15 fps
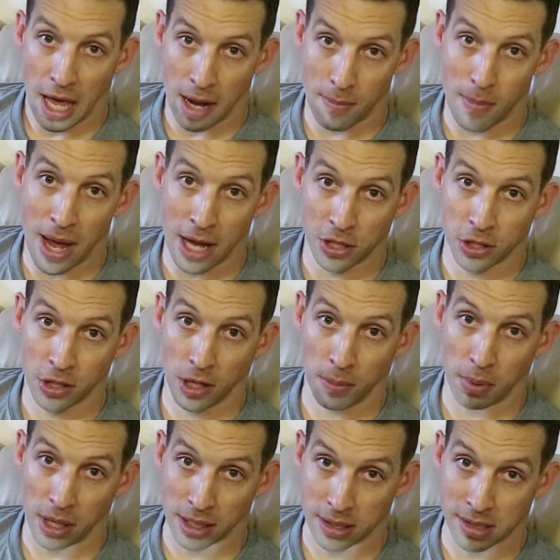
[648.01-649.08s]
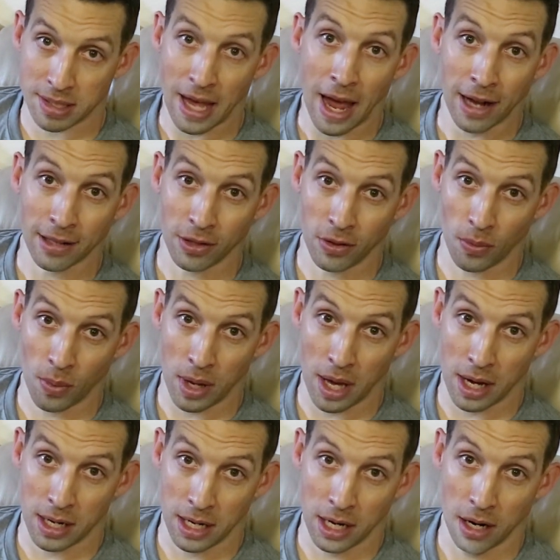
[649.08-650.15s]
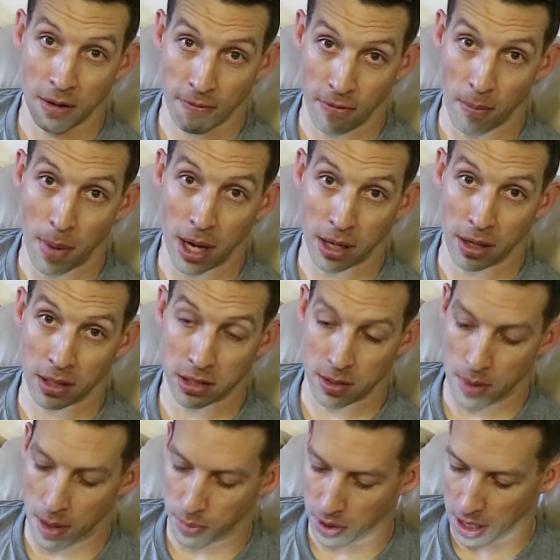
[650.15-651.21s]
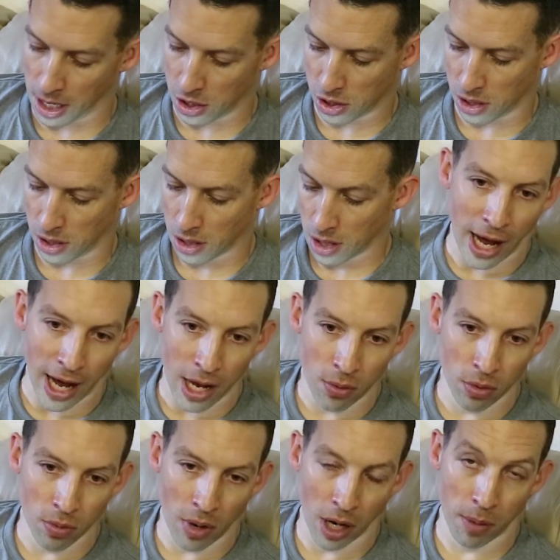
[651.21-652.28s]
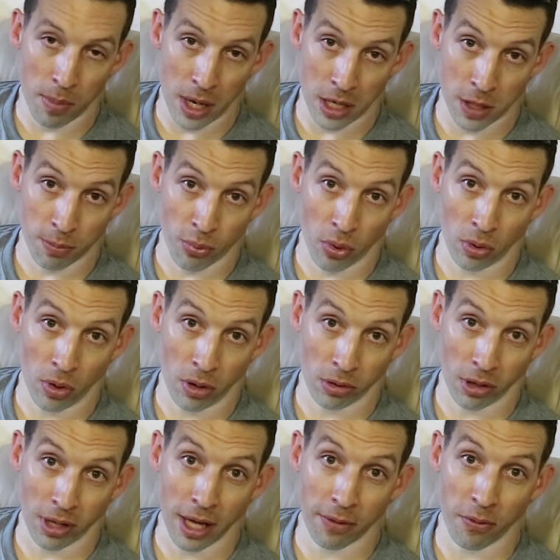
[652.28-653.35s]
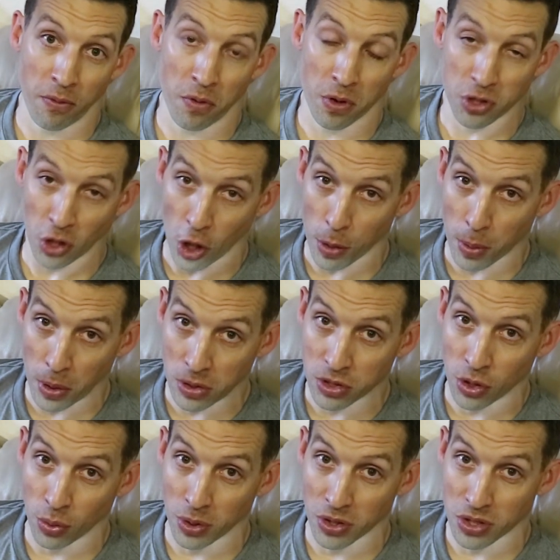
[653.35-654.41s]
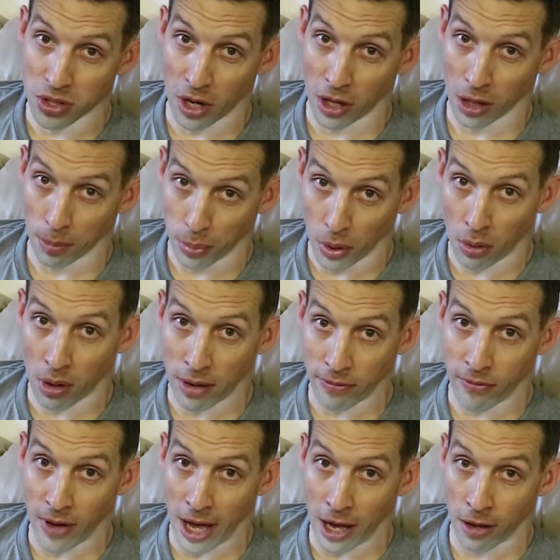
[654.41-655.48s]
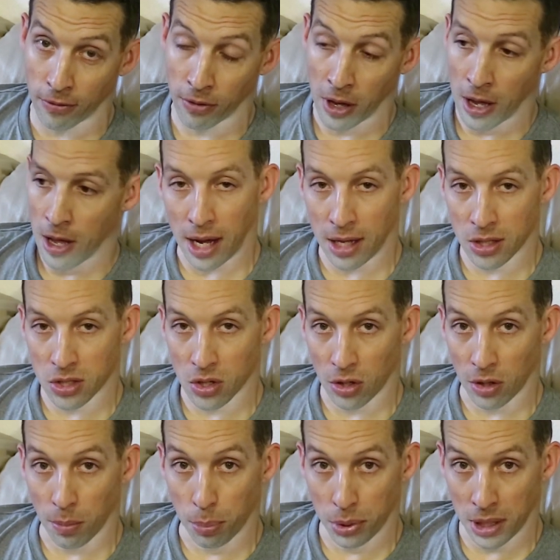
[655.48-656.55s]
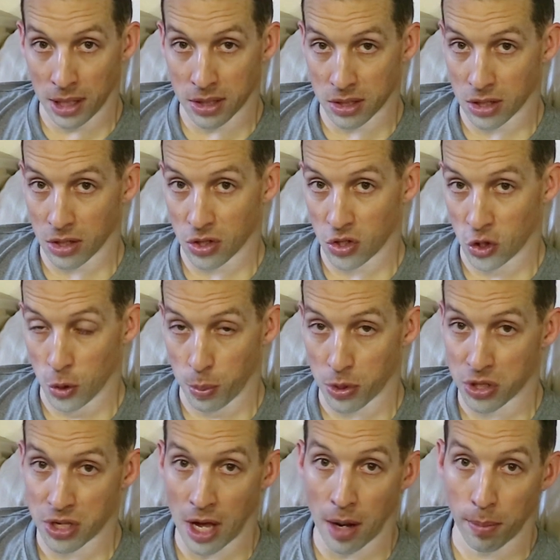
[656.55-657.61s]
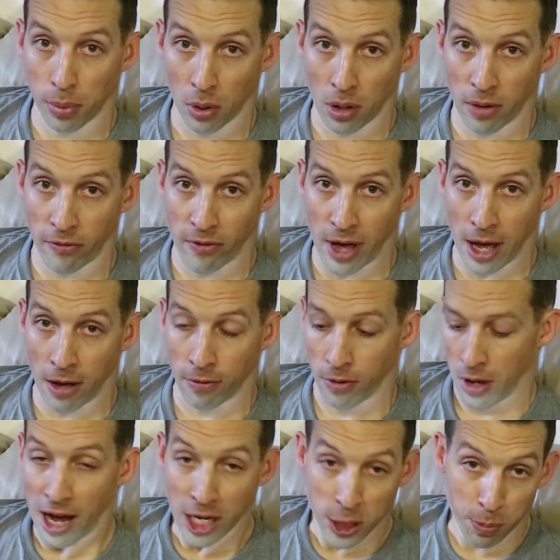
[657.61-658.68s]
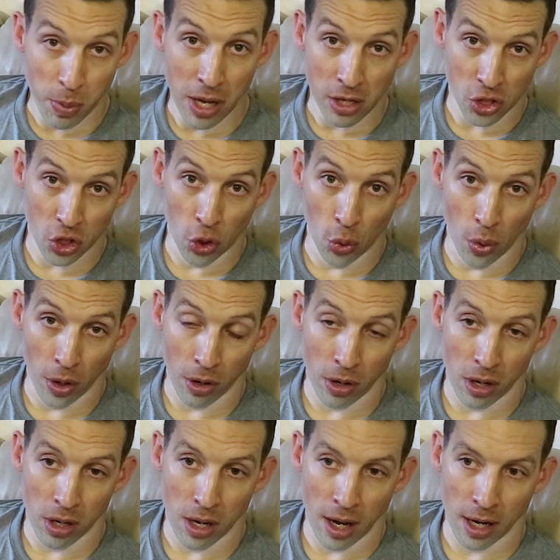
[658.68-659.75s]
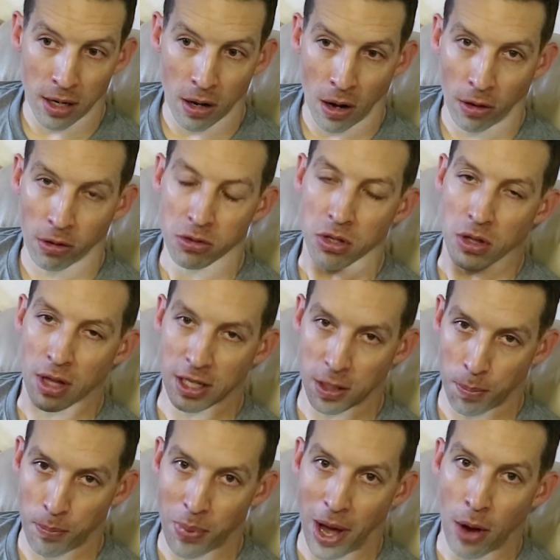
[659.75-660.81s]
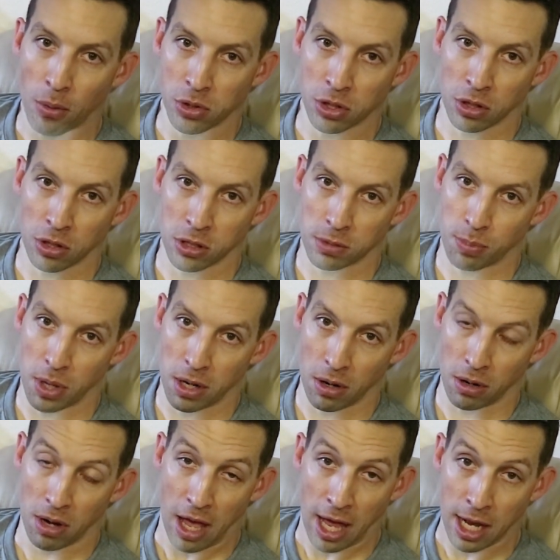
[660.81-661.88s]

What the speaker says: and match it up exactly the way I needed it for my custom application. I would recommend to prolong the life of your turbos, you install a blow-off valve. I installed a Blitz Super Sound blow-off valve. I spent $209. That's about what you're going to spend on